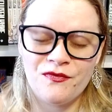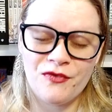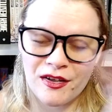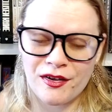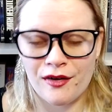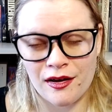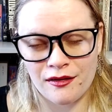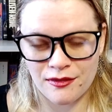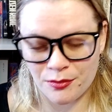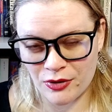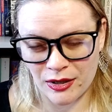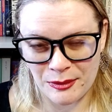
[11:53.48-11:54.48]
figure out the
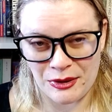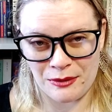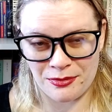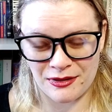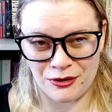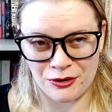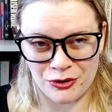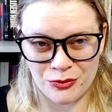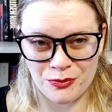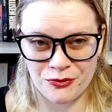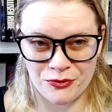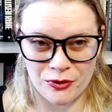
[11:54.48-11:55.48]
primary player loop
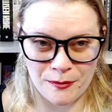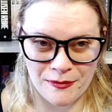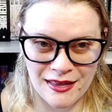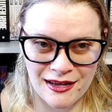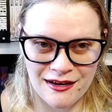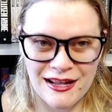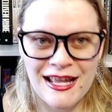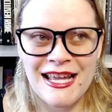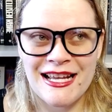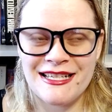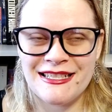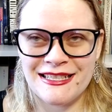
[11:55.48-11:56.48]
from there.
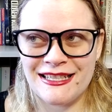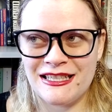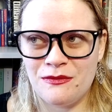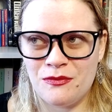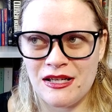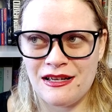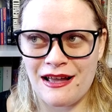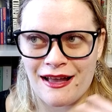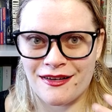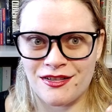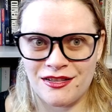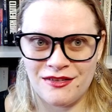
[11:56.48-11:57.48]
Is it going to be
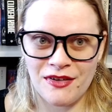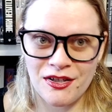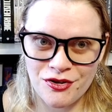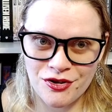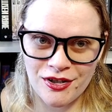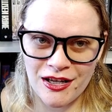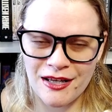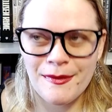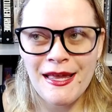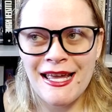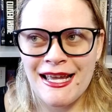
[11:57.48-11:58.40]
action adventure game?